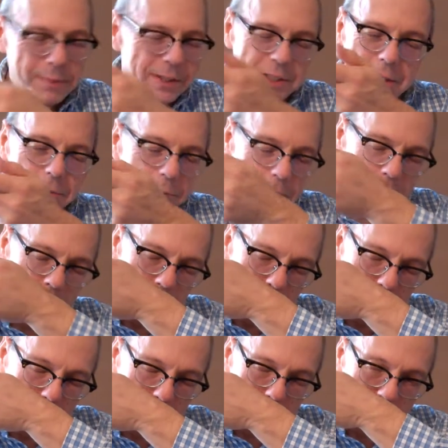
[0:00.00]
something
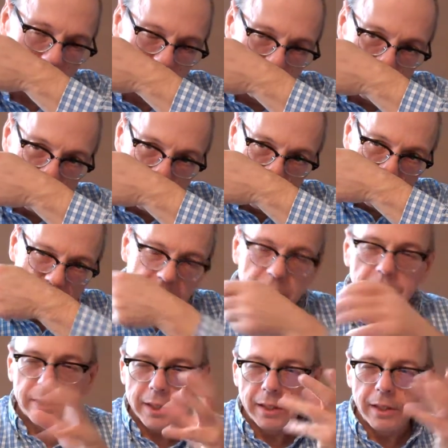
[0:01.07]
herbal.
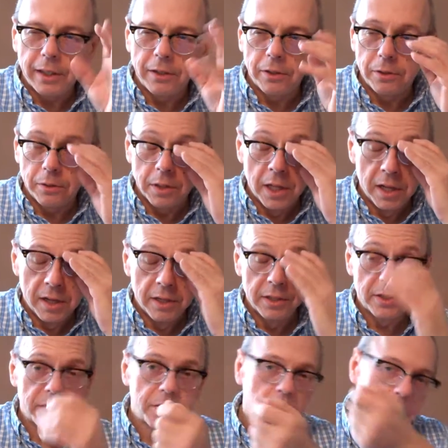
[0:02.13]
It's a little
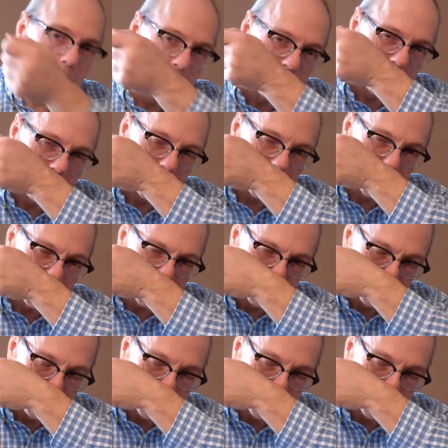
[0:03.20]
soapy-ish,